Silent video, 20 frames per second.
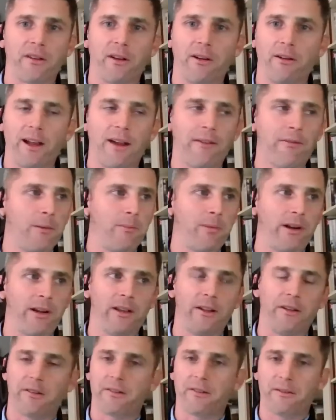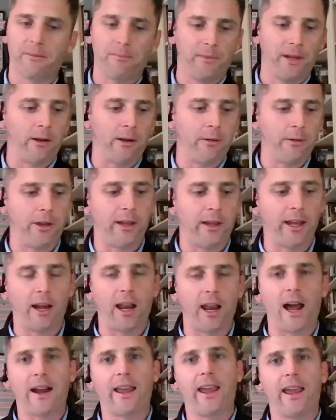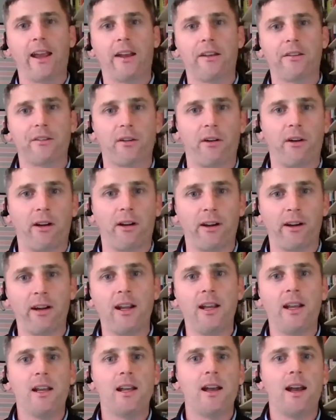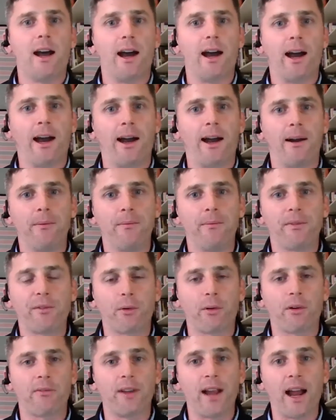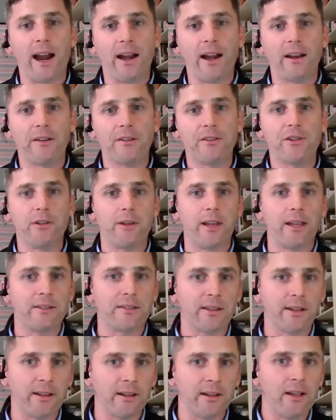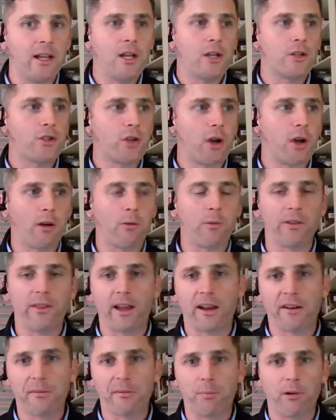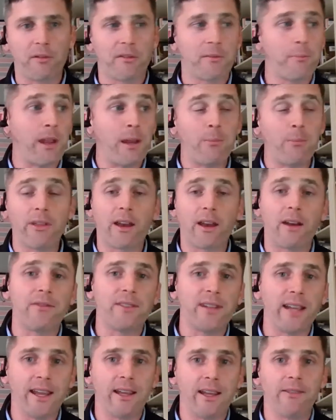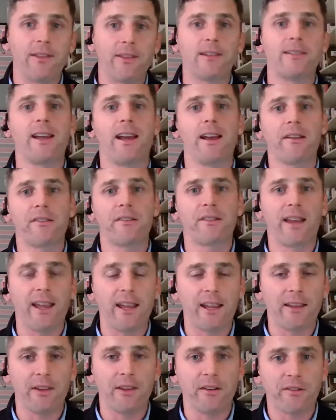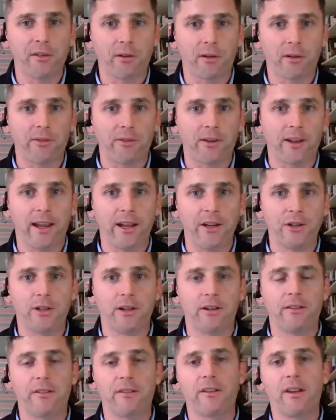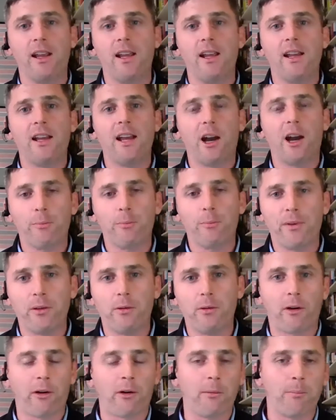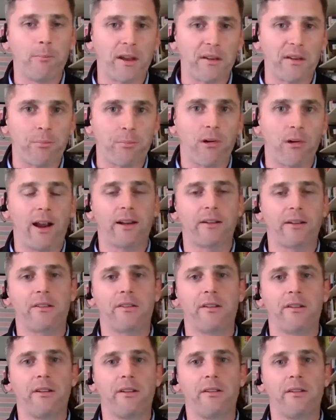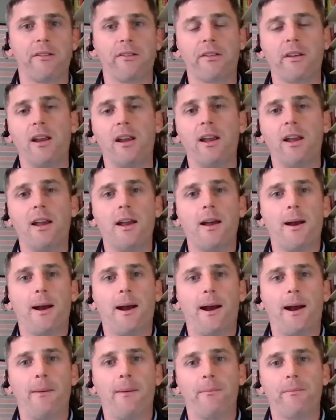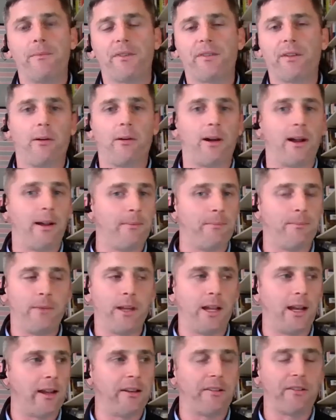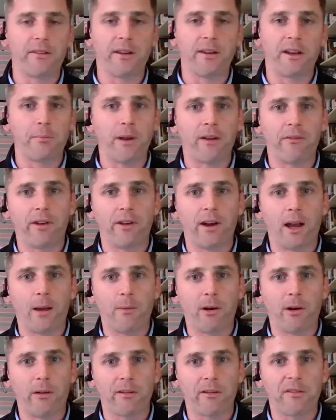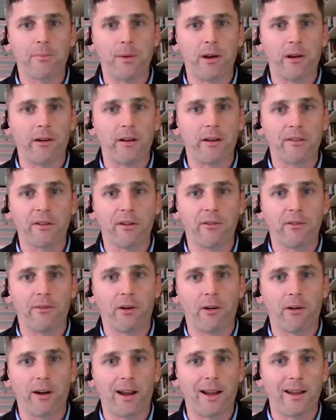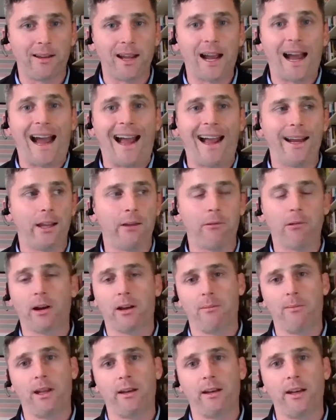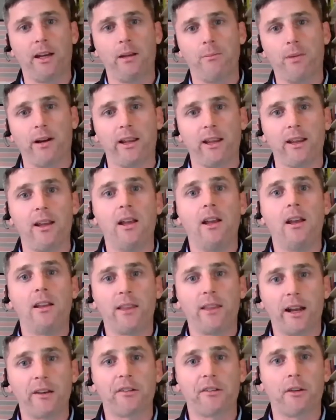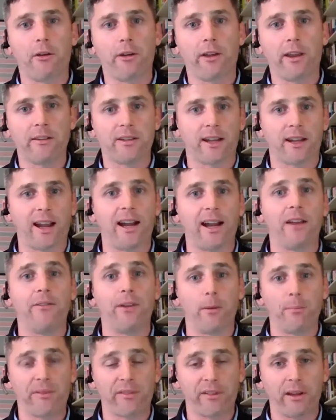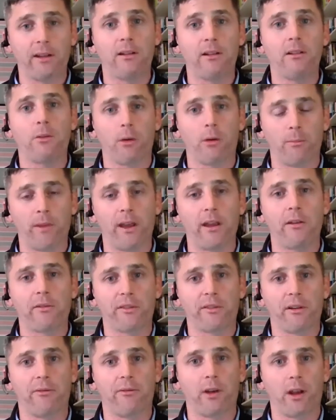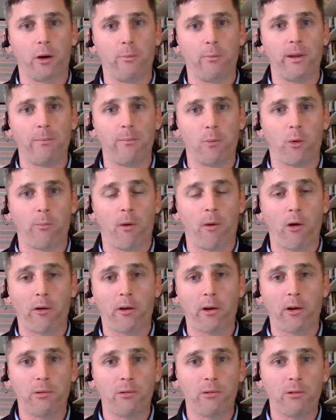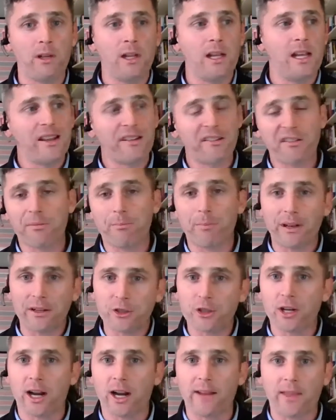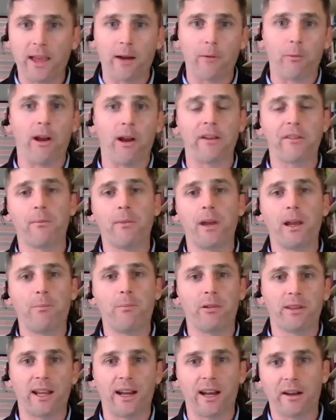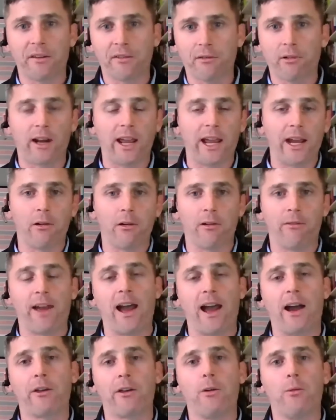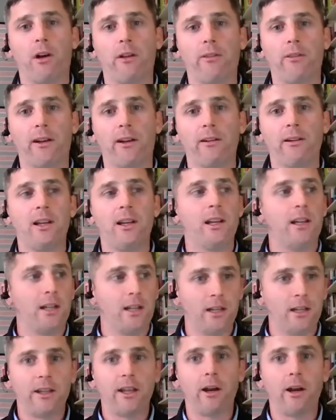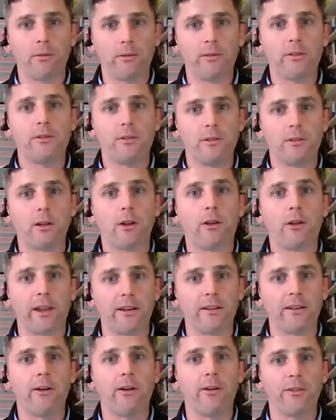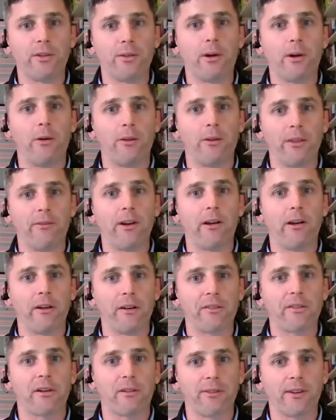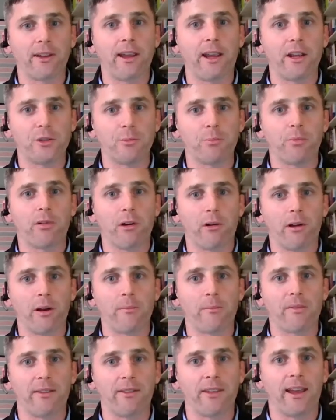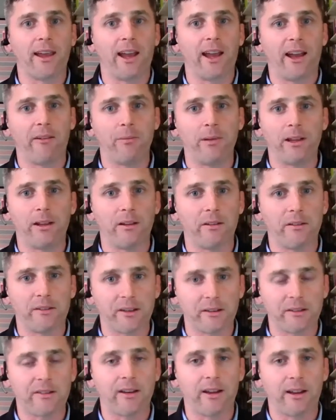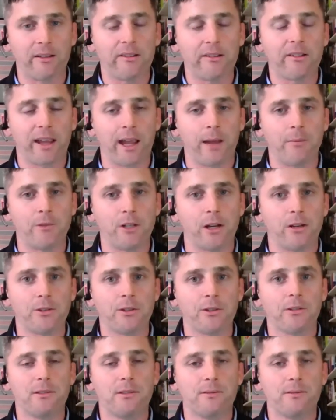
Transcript: So everybody is, you know, you get a lot of hands-on uh, sort of guidance. You get to talk with mm-hmm. experts, people that have taken the tests, taken these certifications, help you learn best practices. Um, so I, yeah, it's it's been a phenomenal experience so far, and I highly recommend anybody that is looking to kind of upskill or make yourself a little bit more marketable, spit shine that resume, put that extra layer of value on there. You know, look into O2O and the various certification programs that they have because it's it's a game changer.